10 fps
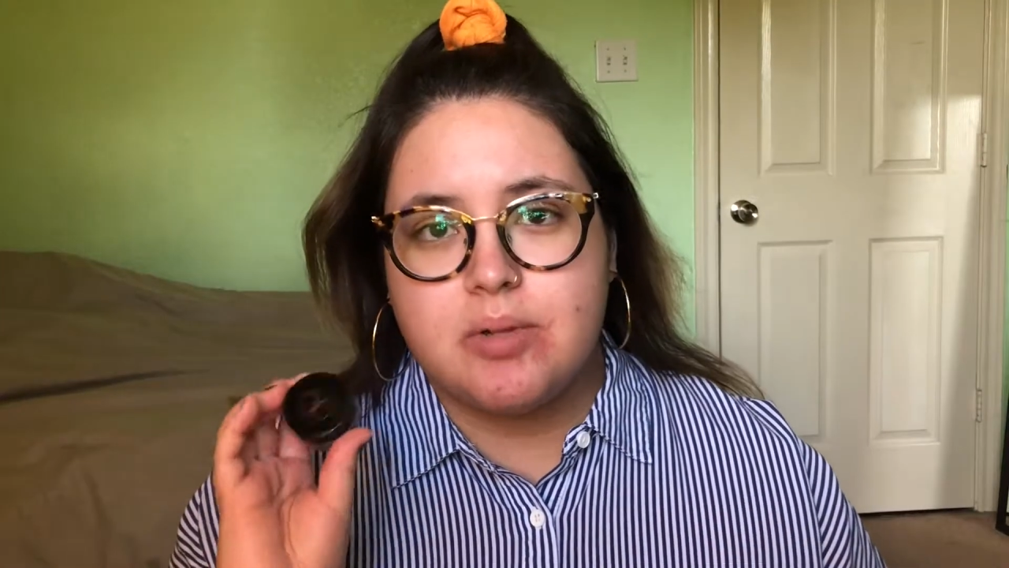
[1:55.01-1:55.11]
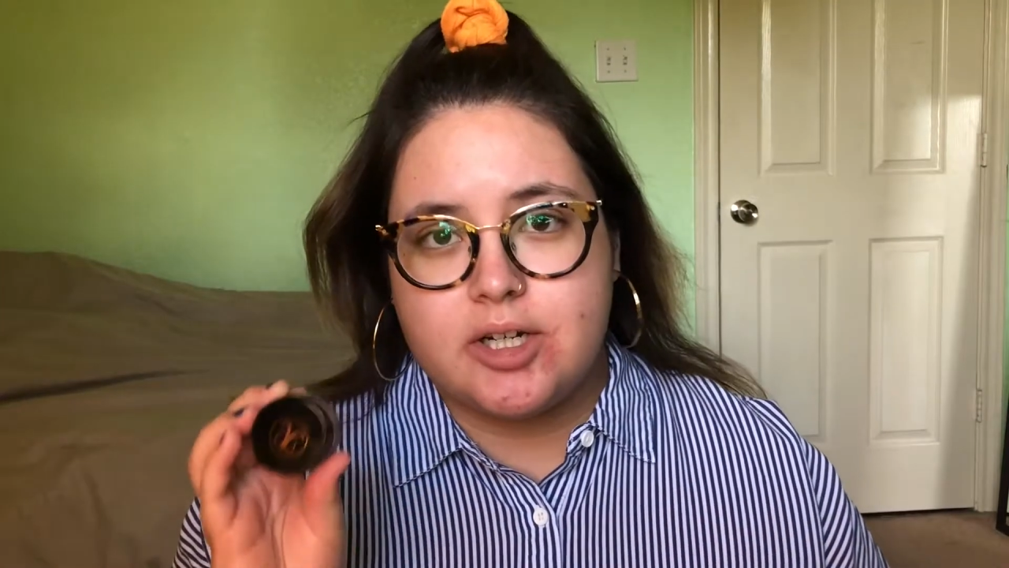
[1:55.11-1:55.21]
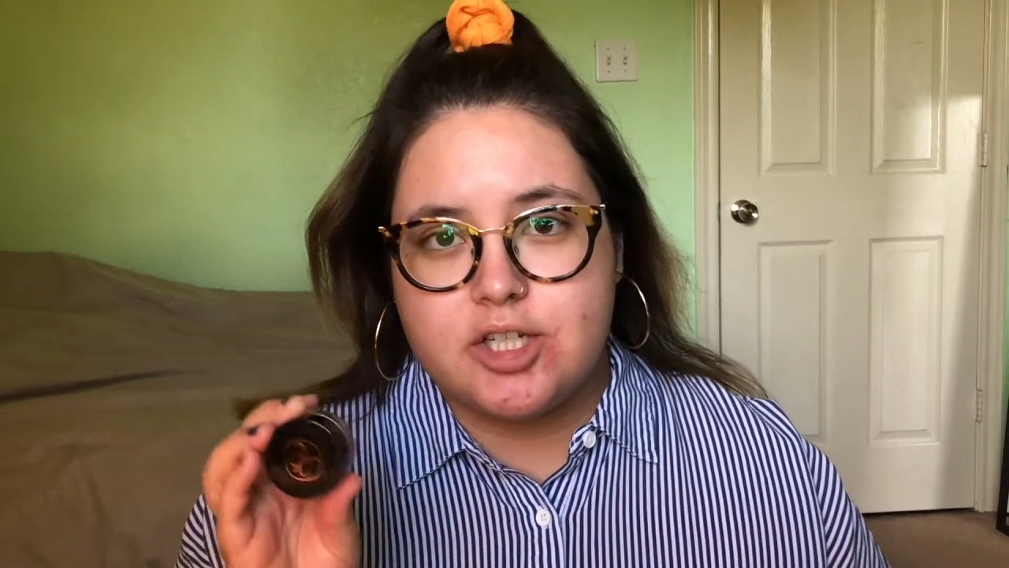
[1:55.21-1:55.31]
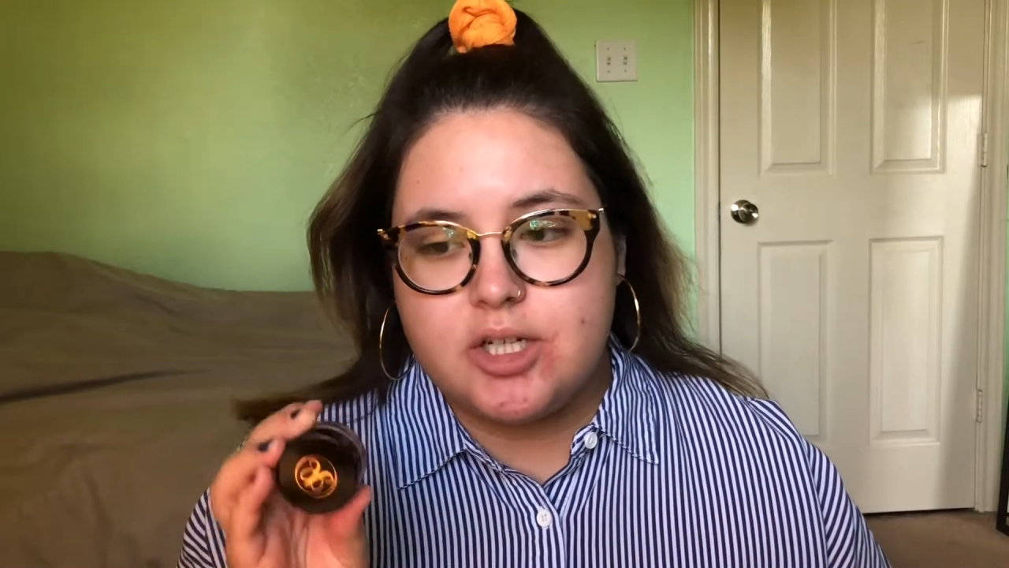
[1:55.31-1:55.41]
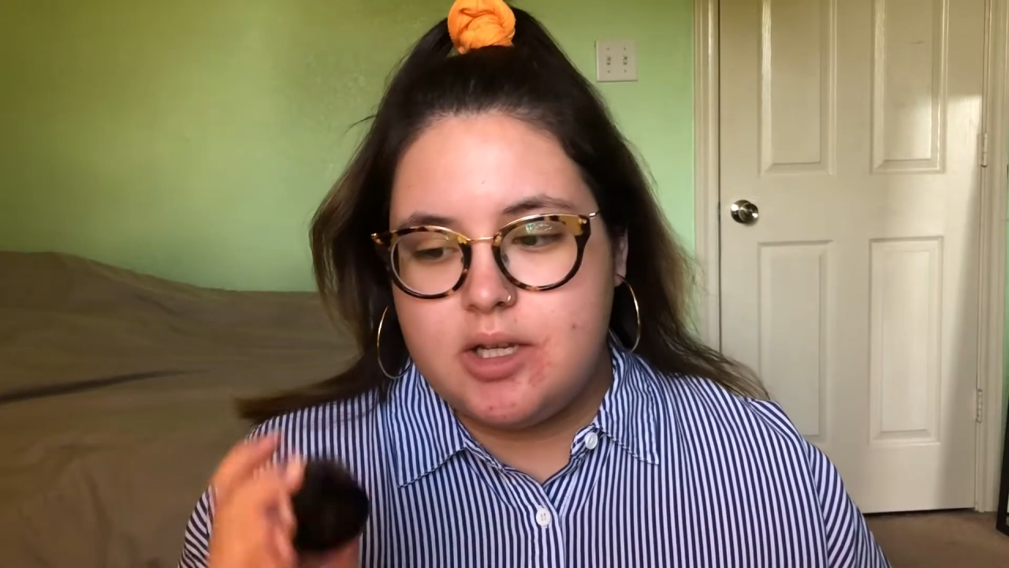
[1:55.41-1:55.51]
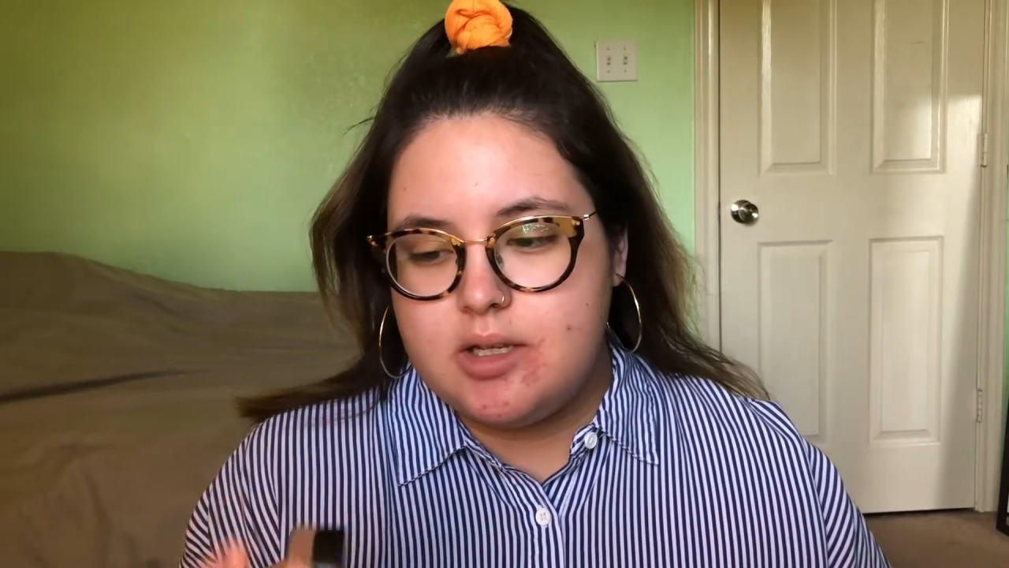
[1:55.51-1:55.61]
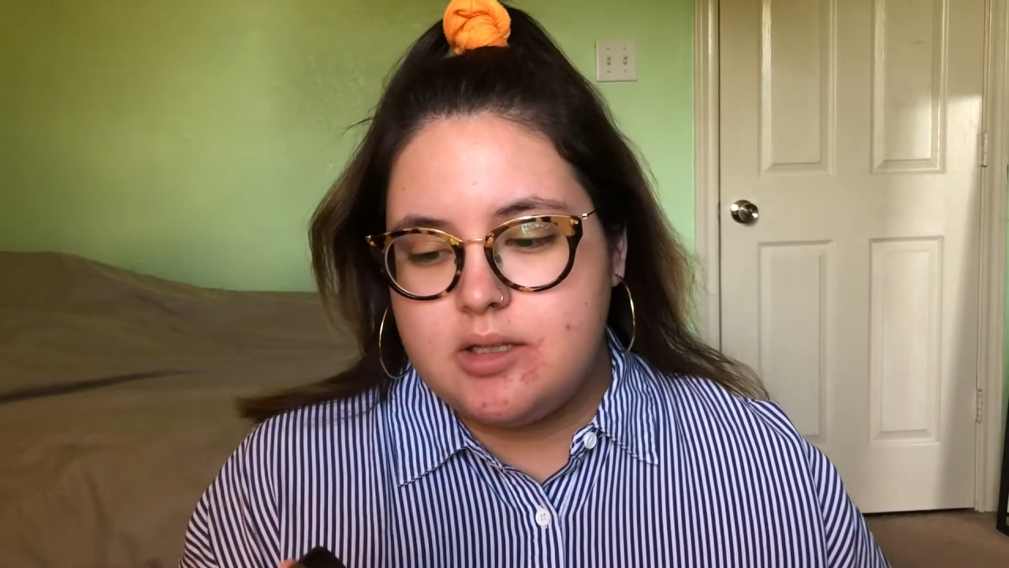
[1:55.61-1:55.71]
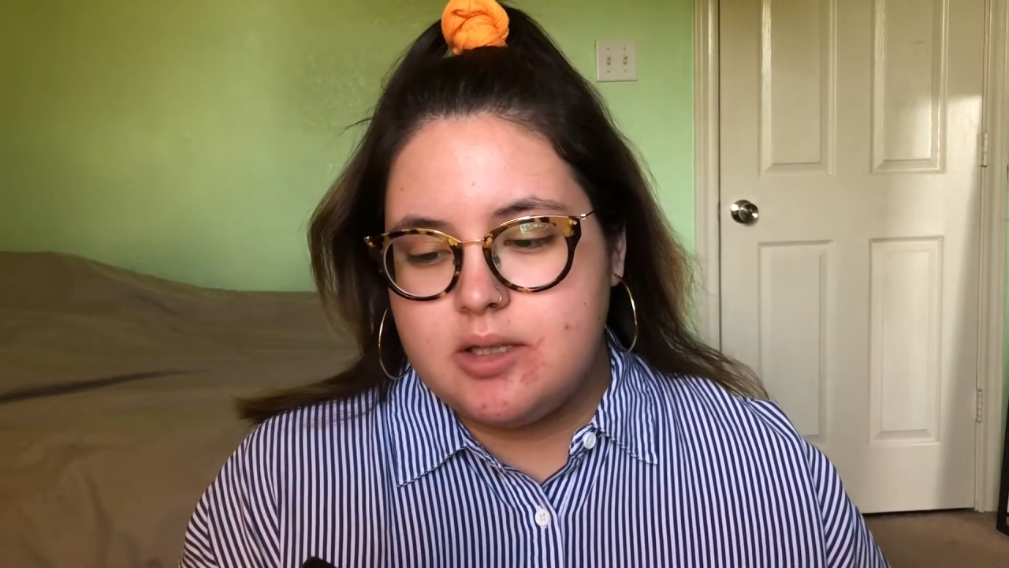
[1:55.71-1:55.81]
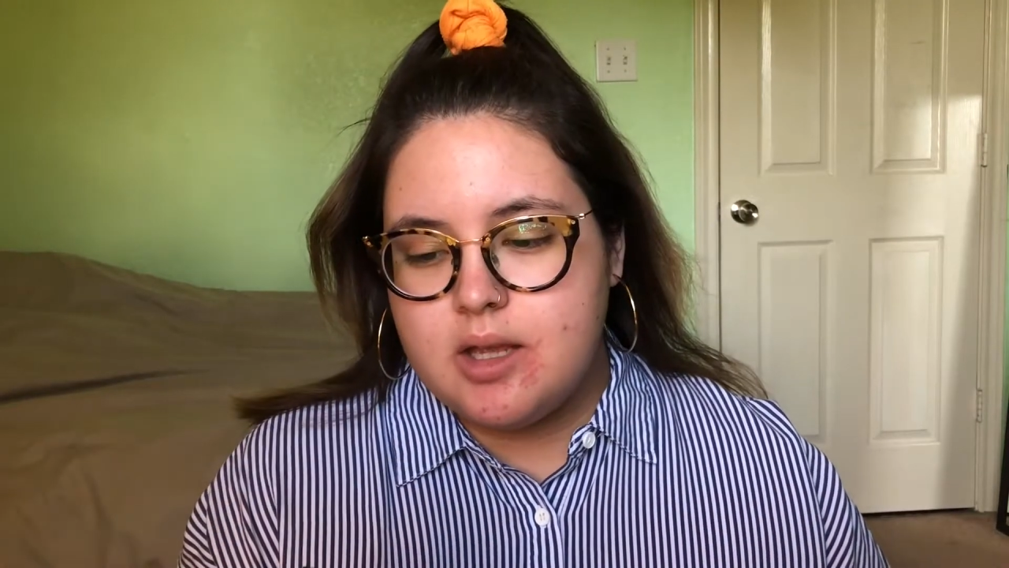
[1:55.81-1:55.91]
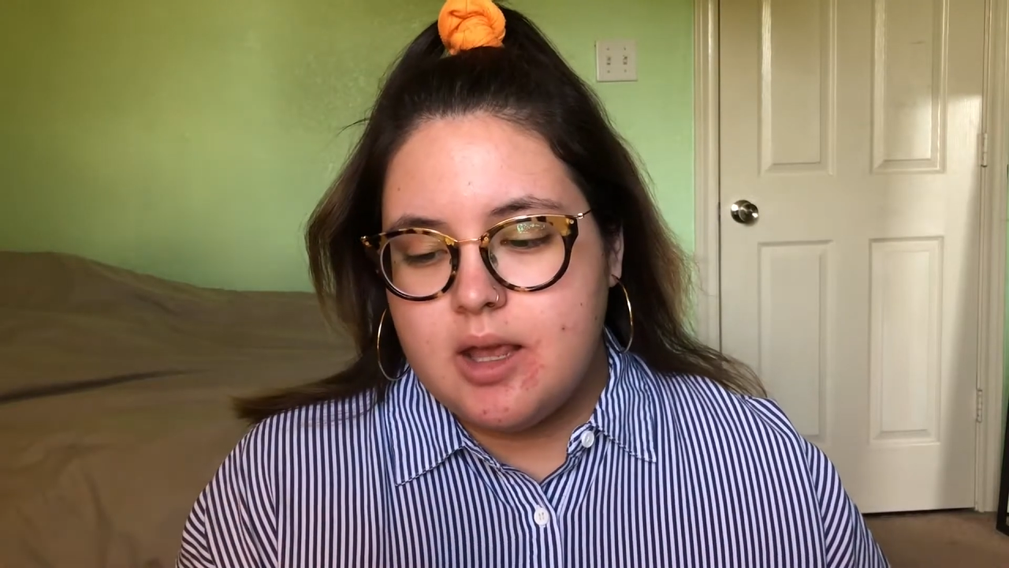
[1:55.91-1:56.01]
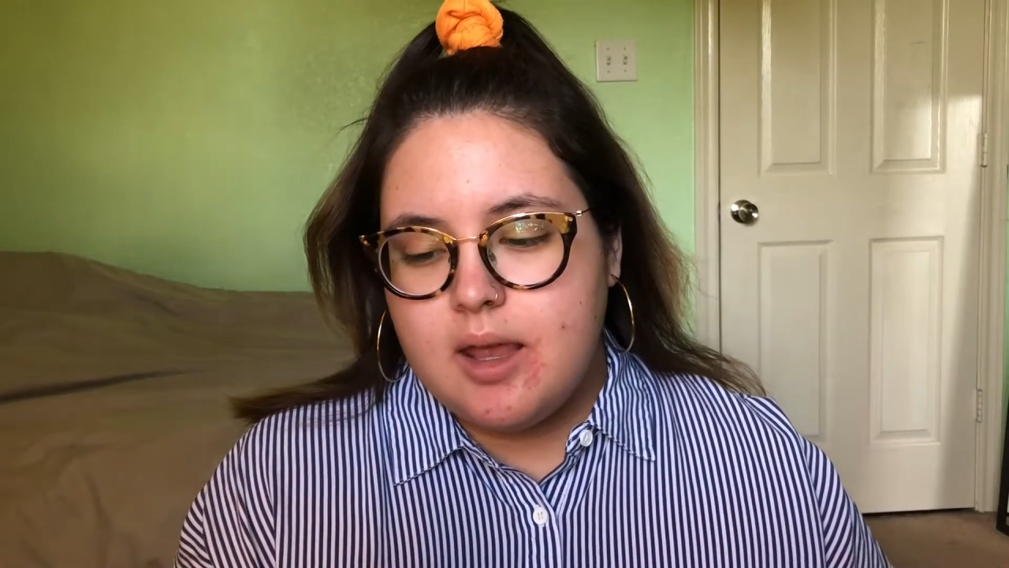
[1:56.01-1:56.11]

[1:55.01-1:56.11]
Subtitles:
brushes